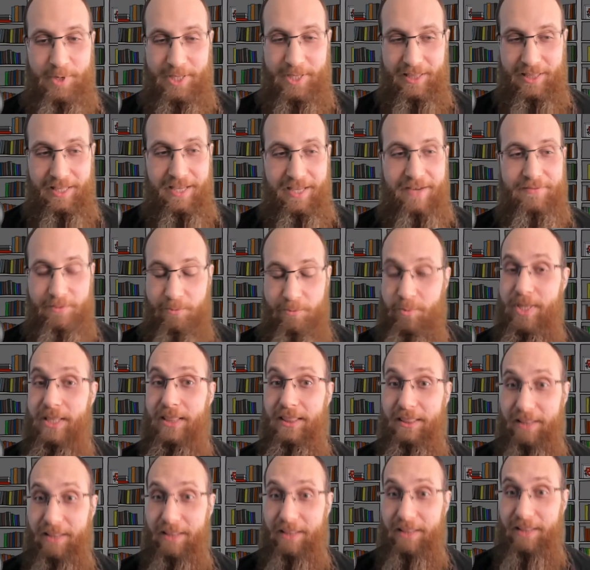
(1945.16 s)
we love, we
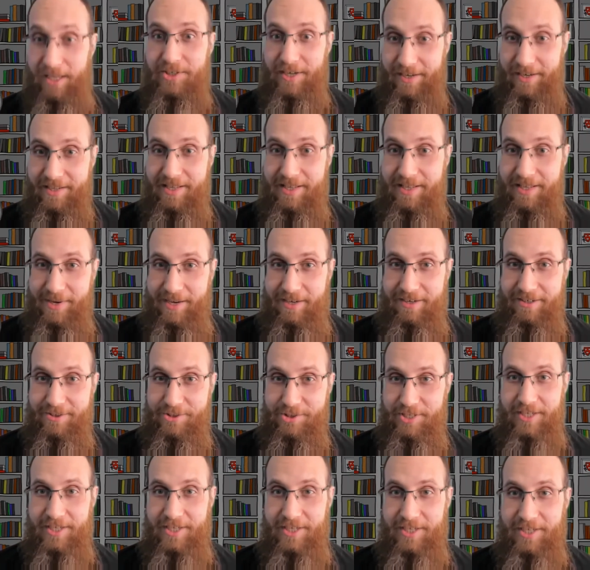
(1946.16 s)
love talking about
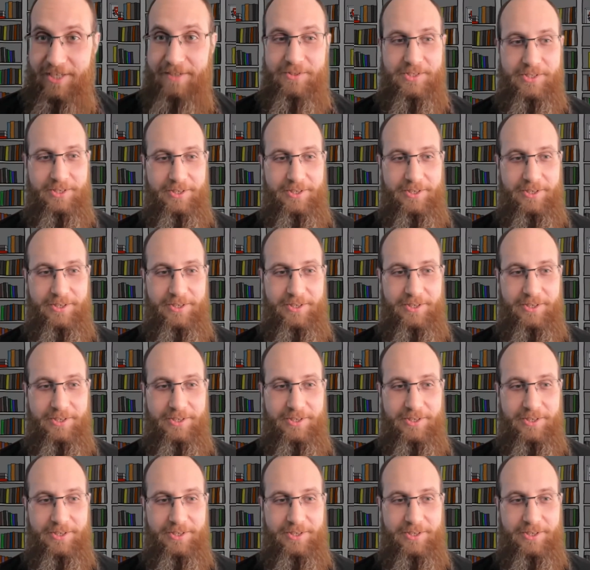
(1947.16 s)
ourselves.